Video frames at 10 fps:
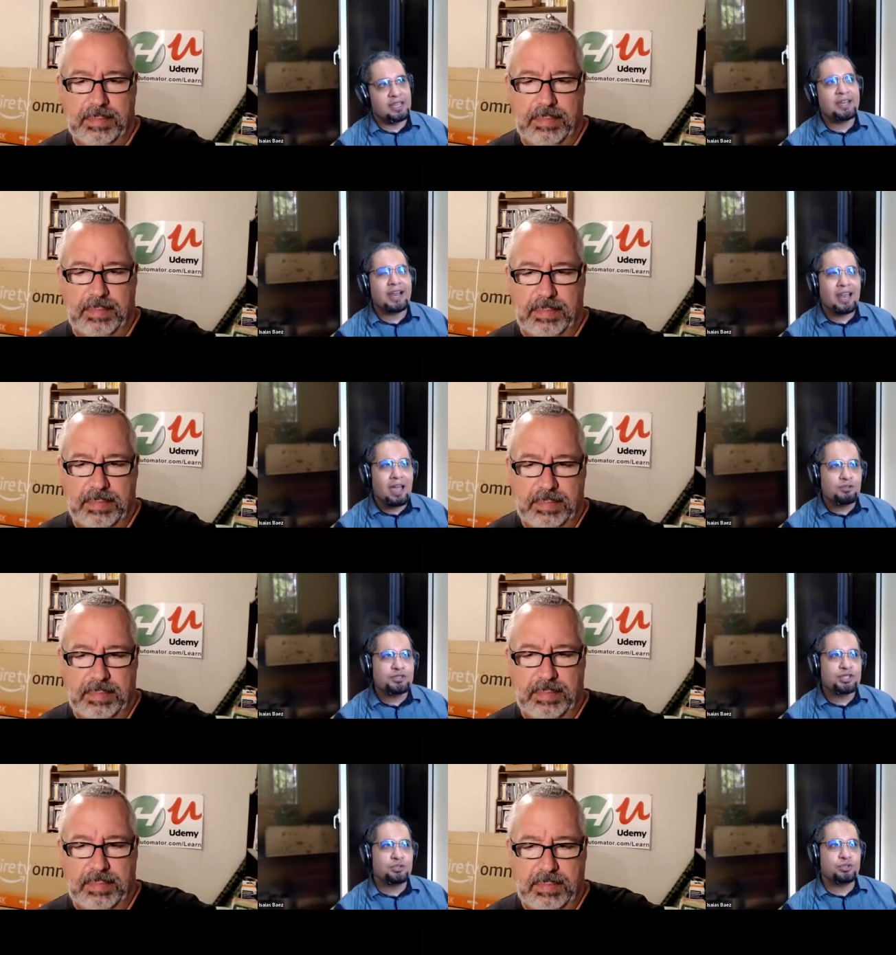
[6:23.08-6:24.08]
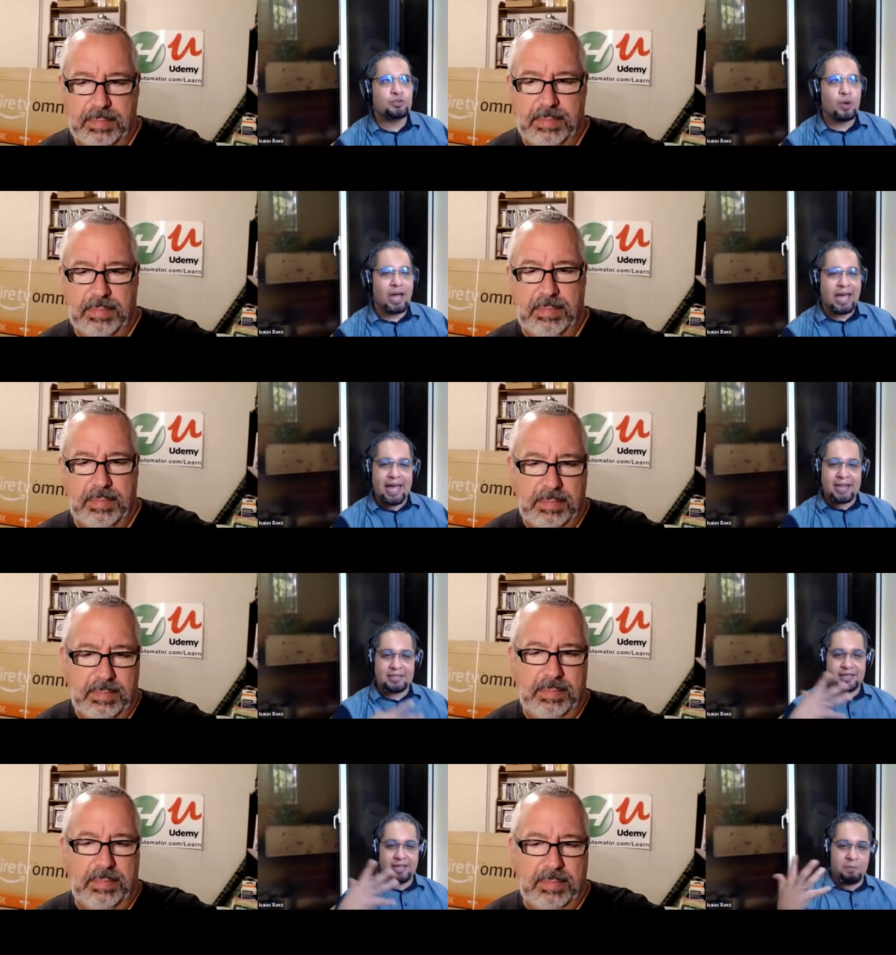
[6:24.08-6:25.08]
Speaker 1: it allows you to
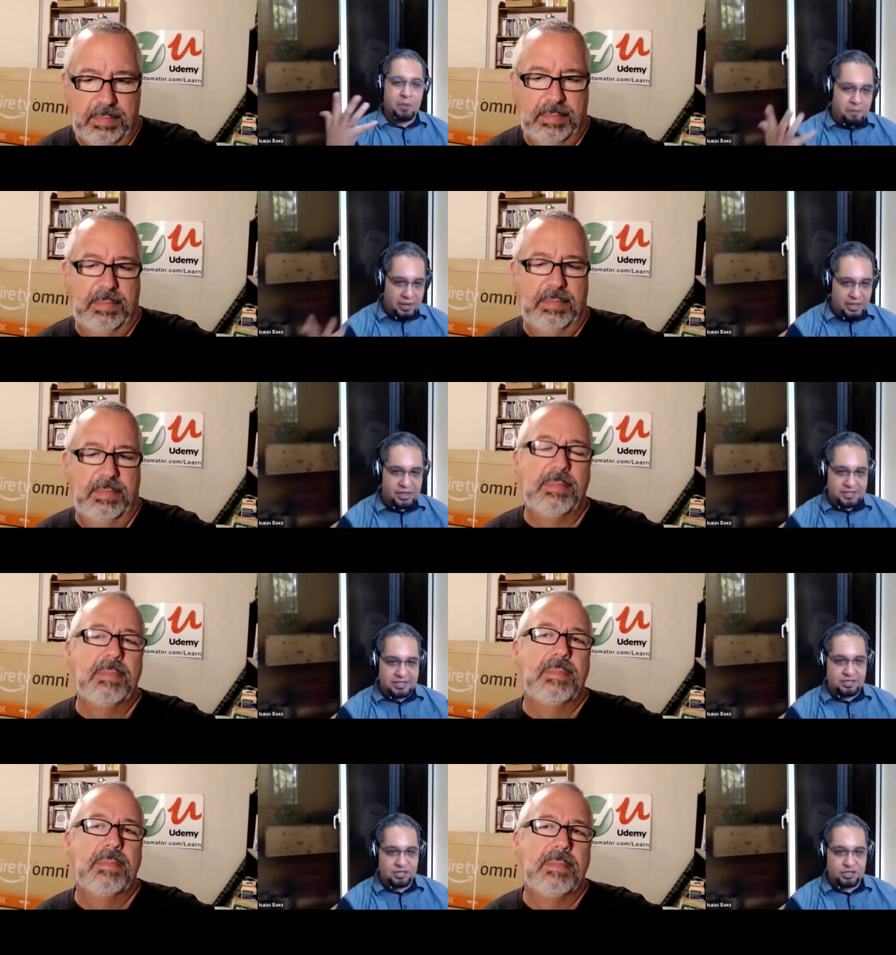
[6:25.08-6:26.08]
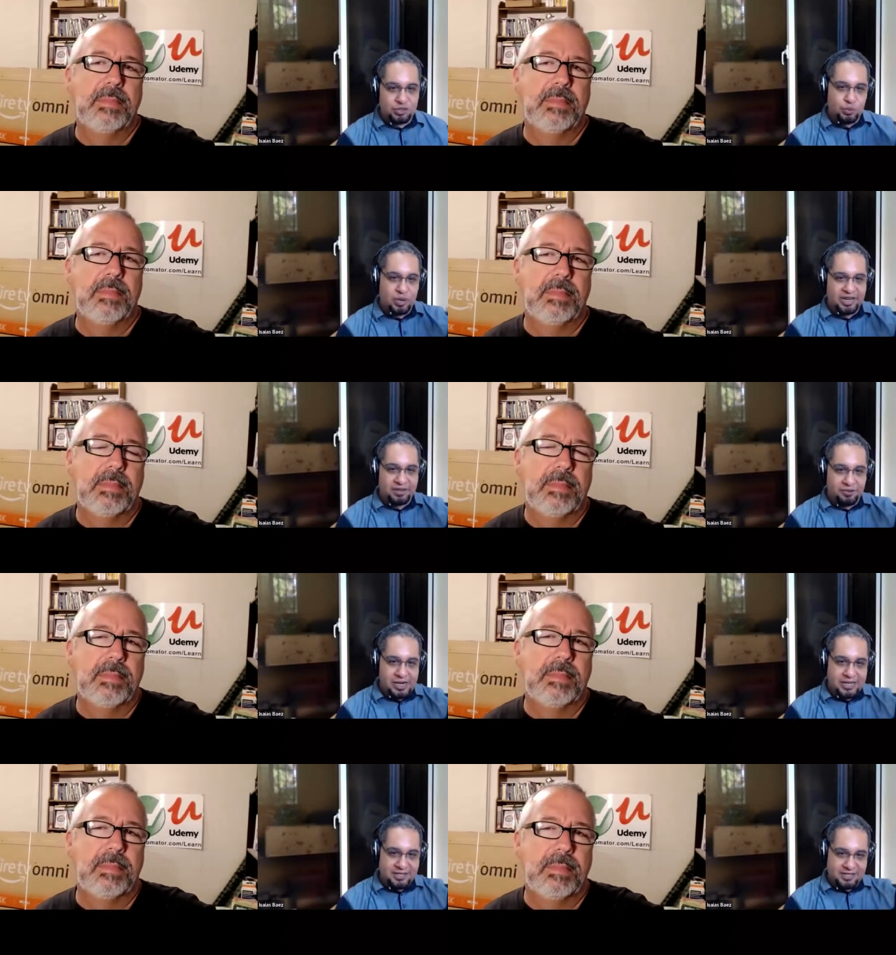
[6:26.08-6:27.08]
add capabilities to an
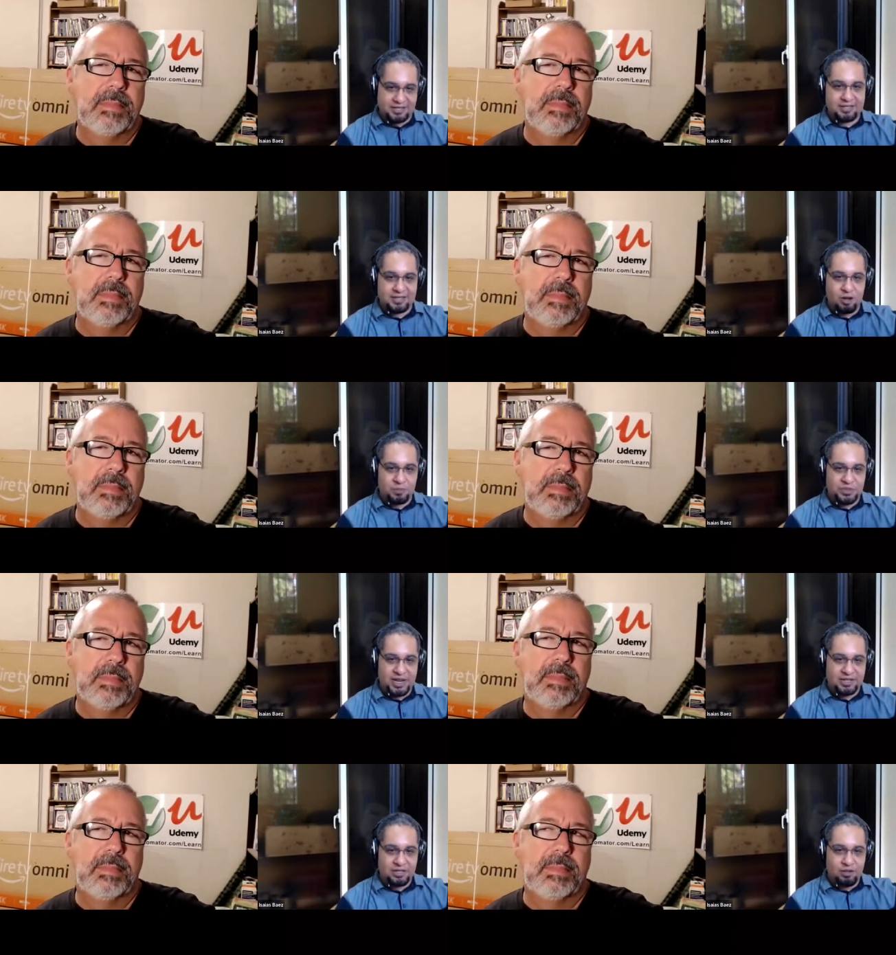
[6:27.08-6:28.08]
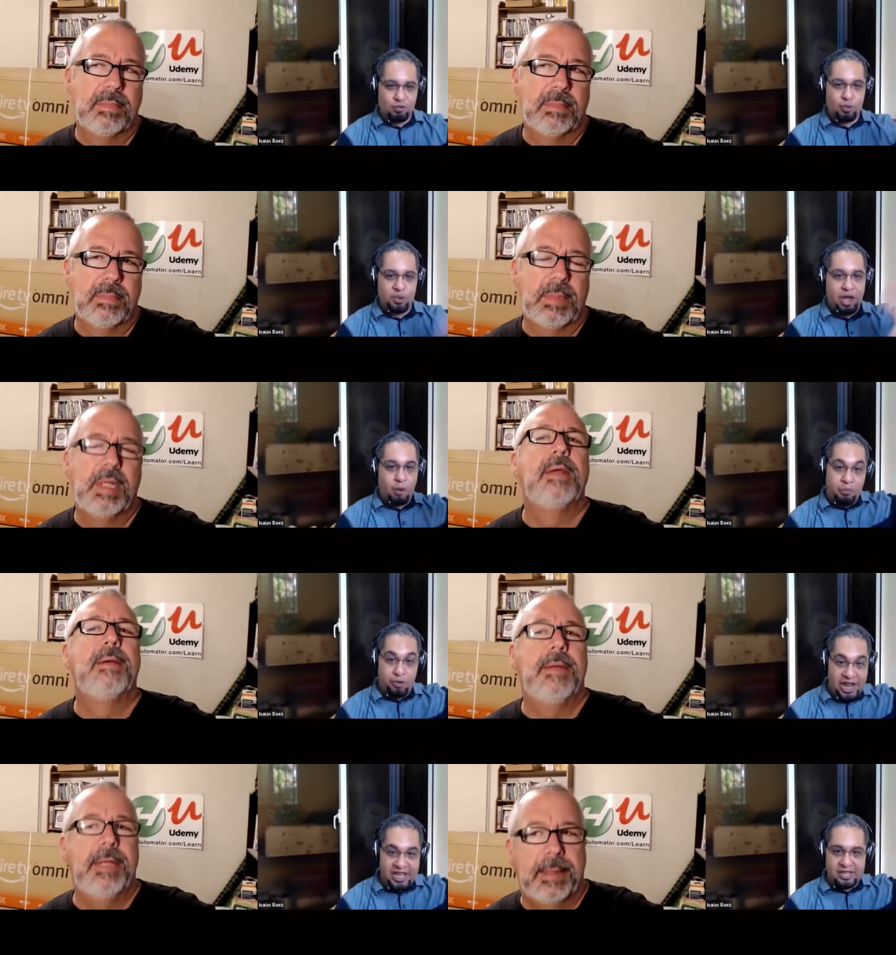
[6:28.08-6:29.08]
already existing object without
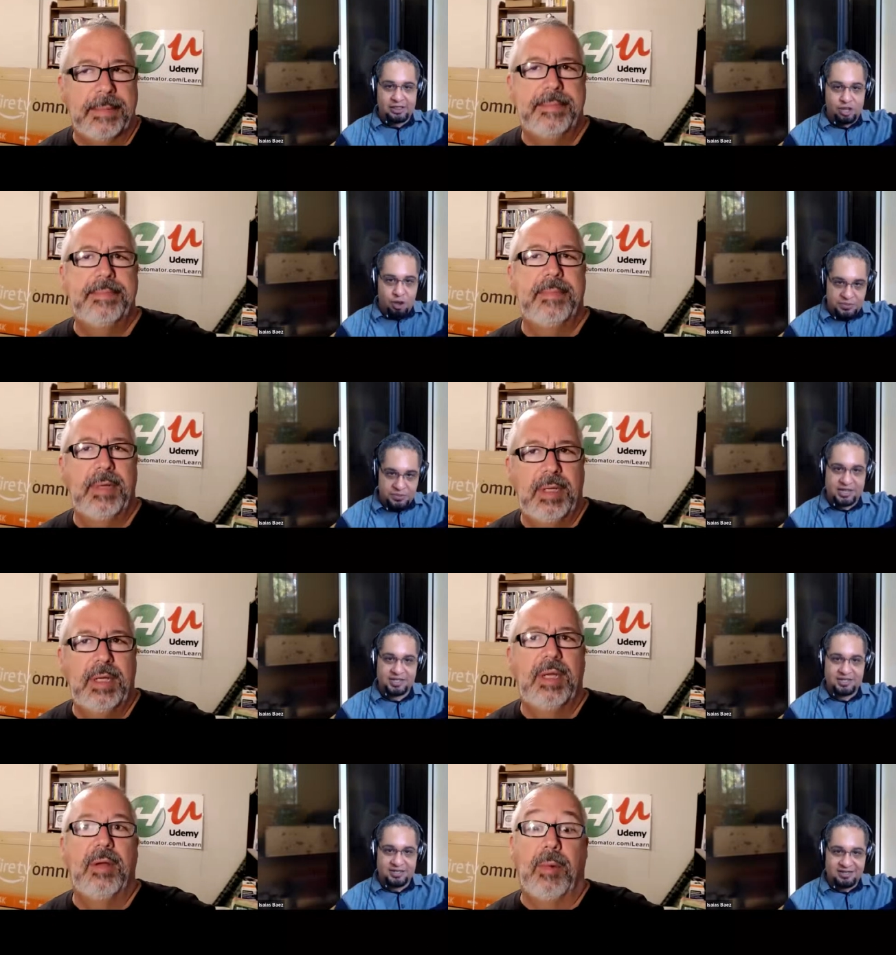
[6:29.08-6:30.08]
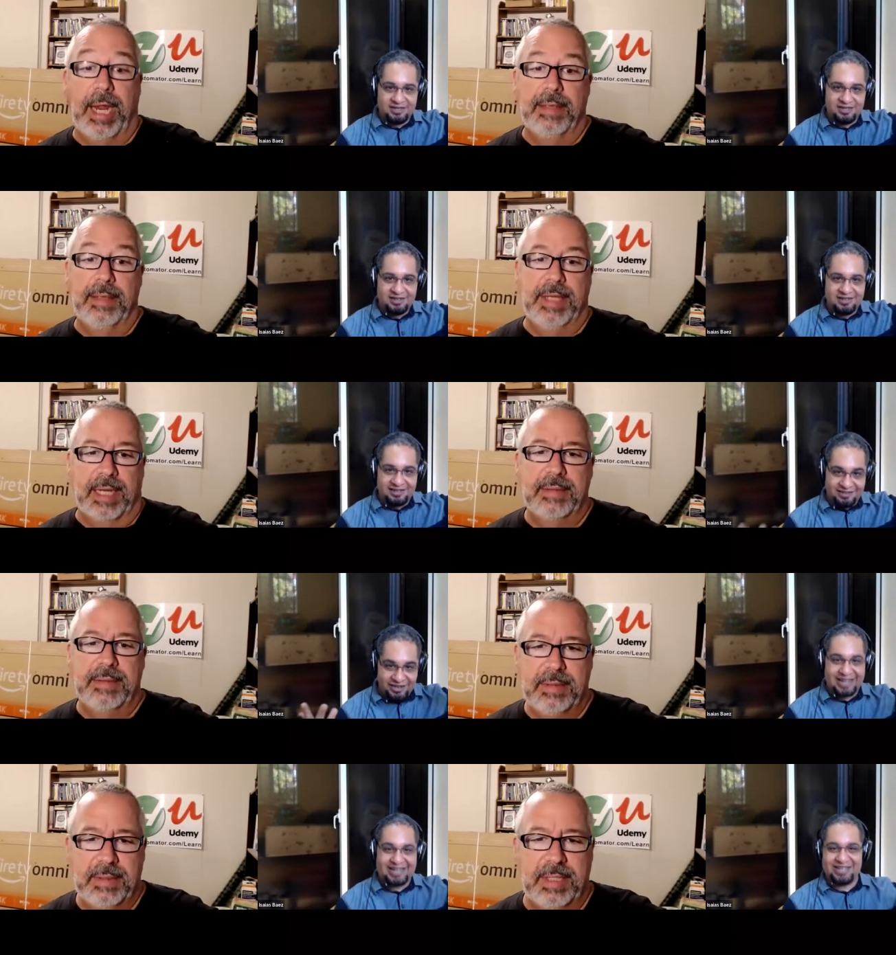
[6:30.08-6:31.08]
breaking the object. Right. Yeah.
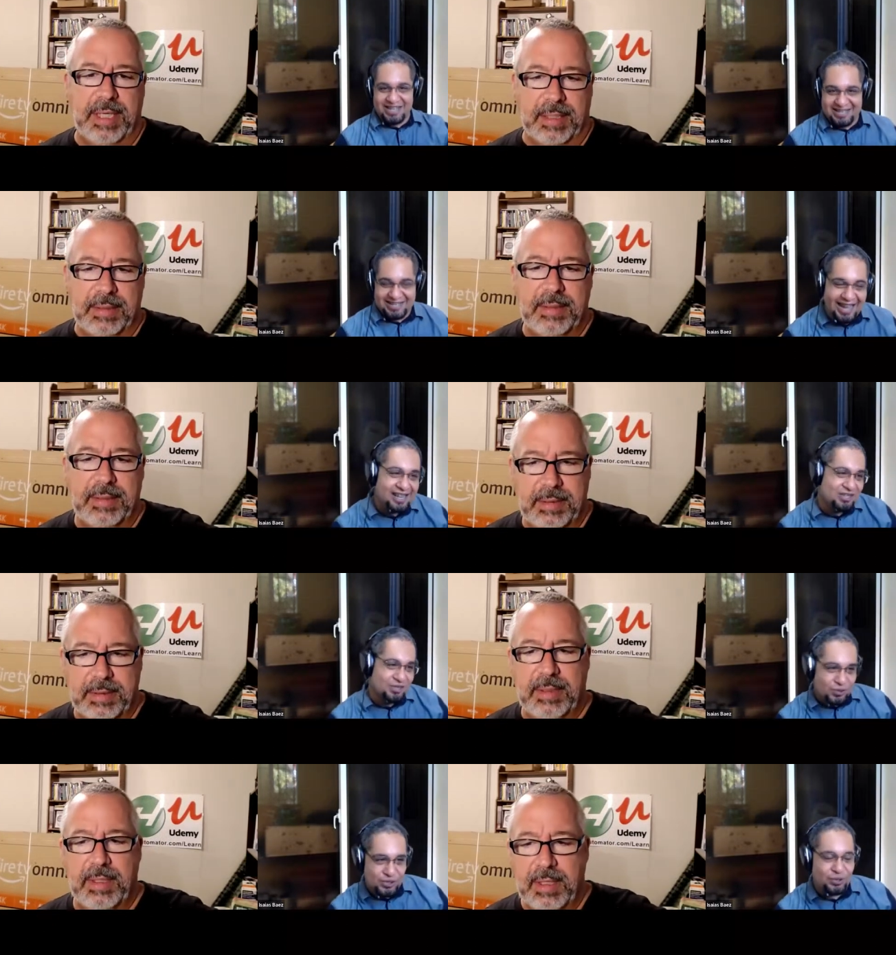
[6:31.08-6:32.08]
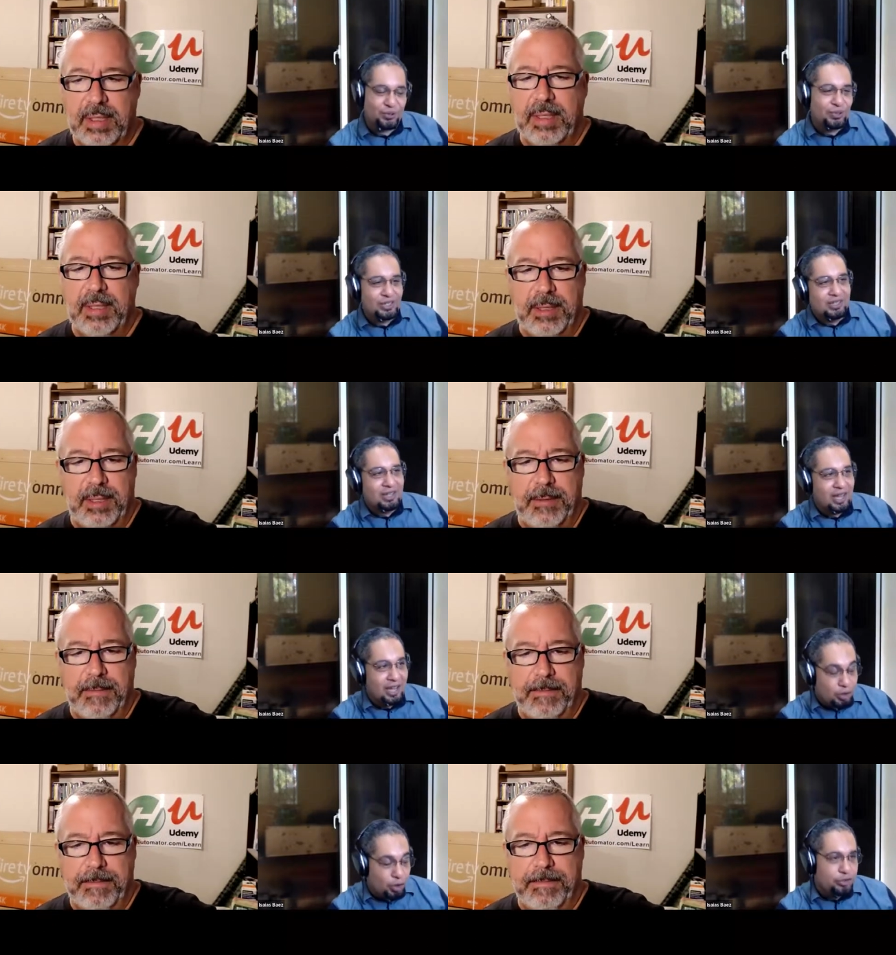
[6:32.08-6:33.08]
Right. So that is also
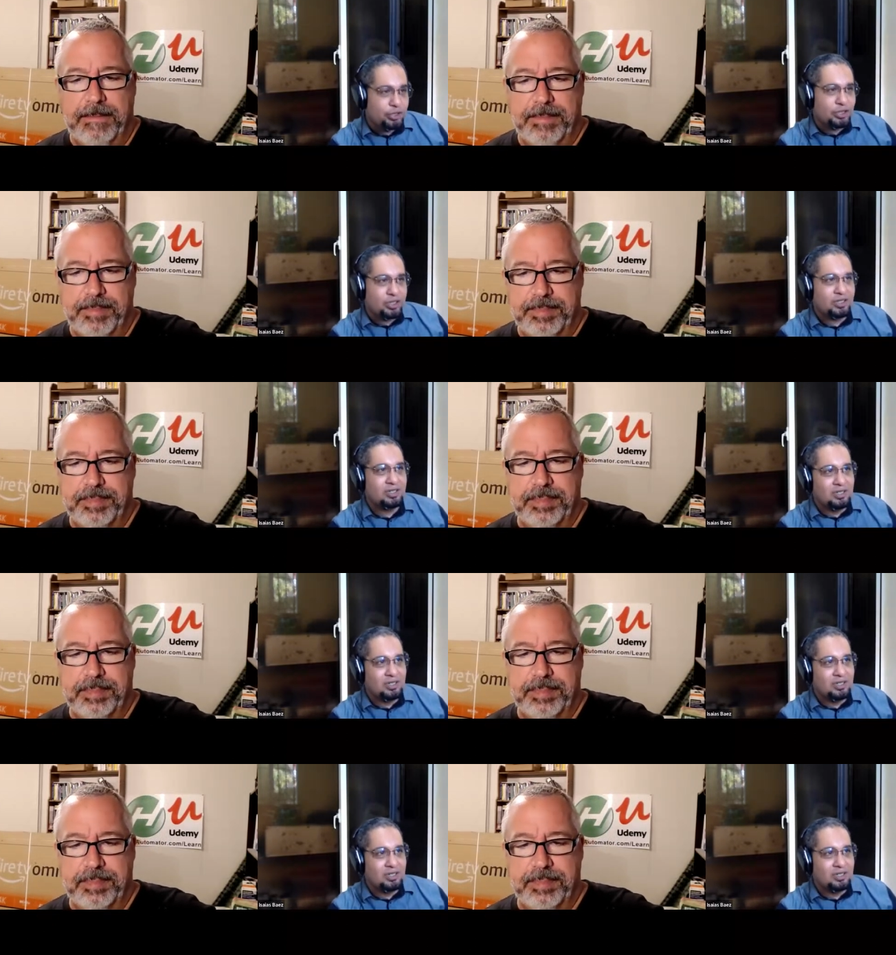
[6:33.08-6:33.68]
another